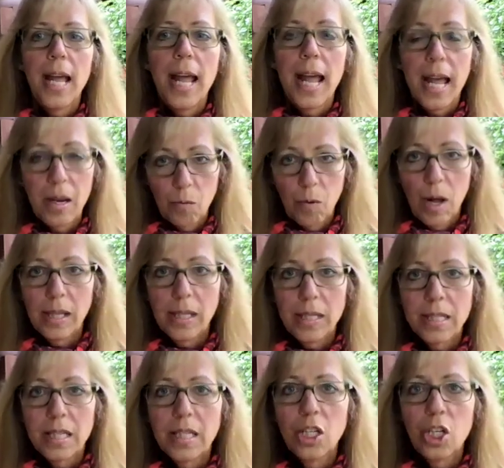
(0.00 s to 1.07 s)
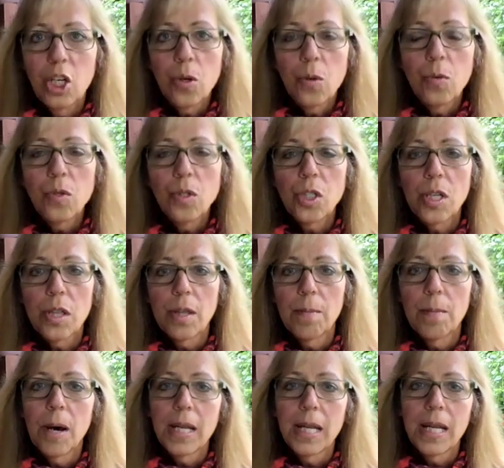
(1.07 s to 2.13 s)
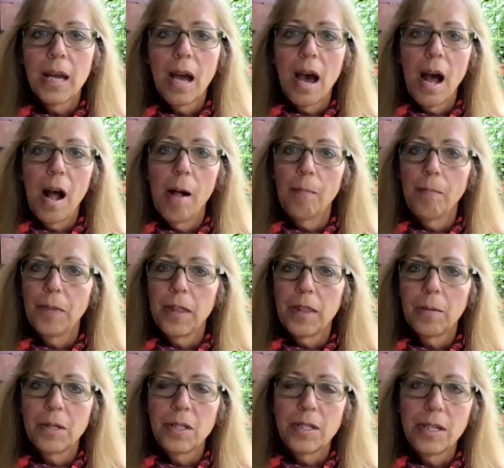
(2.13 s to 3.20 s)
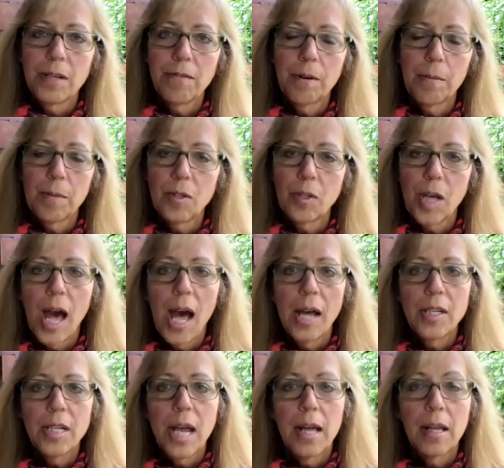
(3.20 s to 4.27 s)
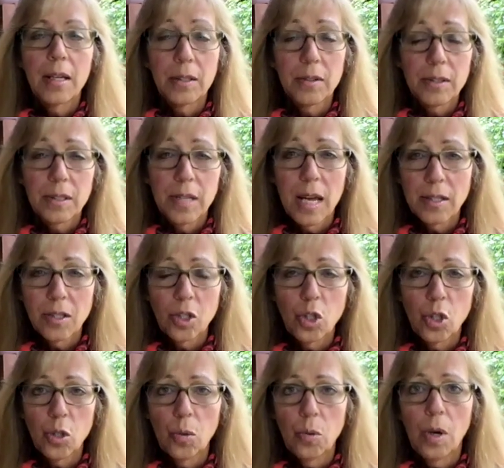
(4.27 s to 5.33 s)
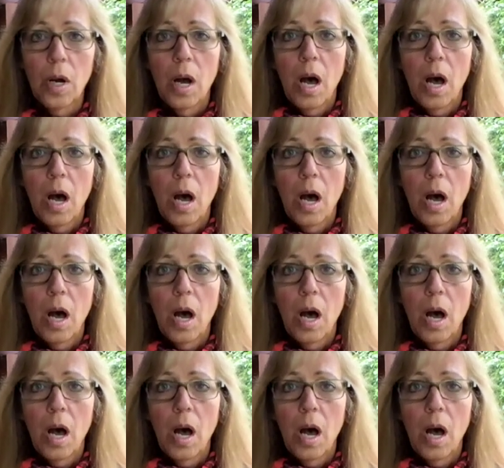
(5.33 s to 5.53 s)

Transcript: and Wellington used the money that they received from this contest to